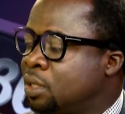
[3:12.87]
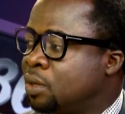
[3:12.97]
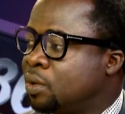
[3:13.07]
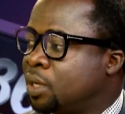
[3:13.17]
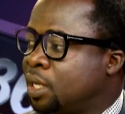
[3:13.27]

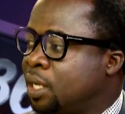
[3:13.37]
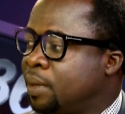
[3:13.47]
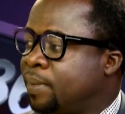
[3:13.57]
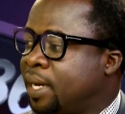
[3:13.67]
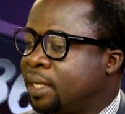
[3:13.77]
okay,
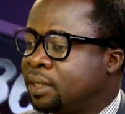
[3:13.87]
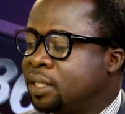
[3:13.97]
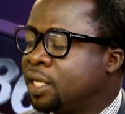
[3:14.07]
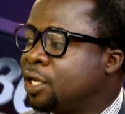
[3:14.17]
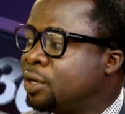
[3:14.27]
by
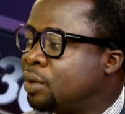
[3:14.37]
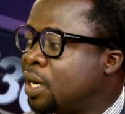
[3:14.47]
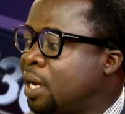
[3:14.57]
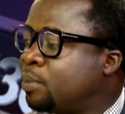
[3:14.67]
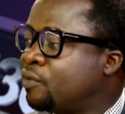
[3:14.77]
taking on
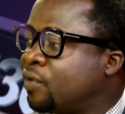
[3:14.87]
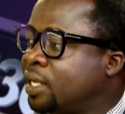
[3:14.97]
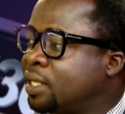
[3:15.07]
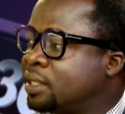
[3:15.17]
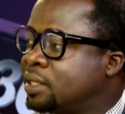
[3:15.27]
high-profile
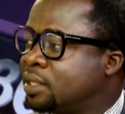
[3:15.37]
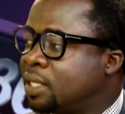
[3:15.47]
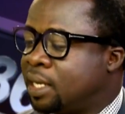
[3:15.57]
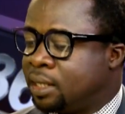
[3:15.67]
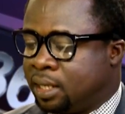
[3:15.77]
cases
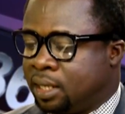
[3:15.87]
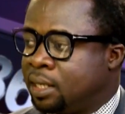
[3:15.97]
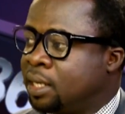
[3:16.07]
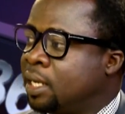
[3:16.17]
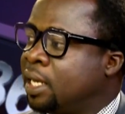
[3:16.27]
and
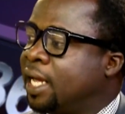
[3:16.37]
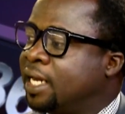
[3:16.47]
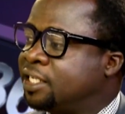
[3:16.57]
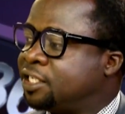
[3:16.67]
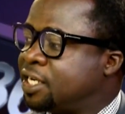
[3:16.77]
We've never
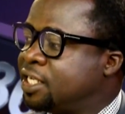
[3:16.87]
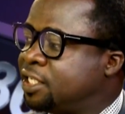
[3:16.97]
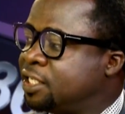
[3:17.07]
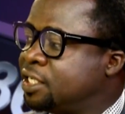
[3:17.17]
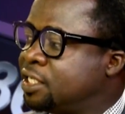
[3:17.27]

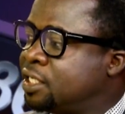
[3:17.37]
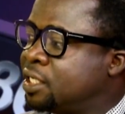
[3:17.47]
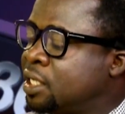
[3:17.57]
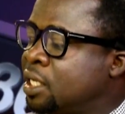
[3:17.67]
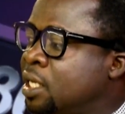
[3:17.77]

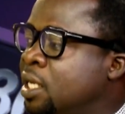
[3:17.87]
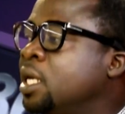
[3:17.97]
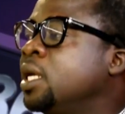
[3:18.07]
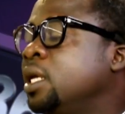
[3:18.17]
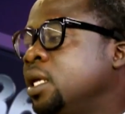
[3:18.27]
had
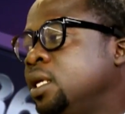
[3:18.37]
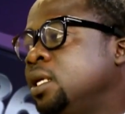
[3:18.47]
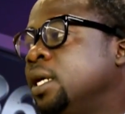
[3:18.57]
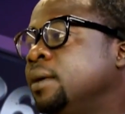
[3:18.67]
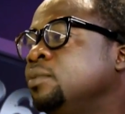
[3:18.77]
high-profile
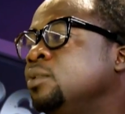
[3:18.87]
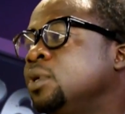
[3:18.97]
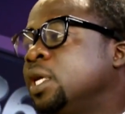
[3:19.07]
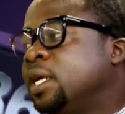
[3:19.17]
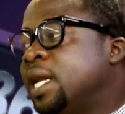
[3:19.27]
convictions.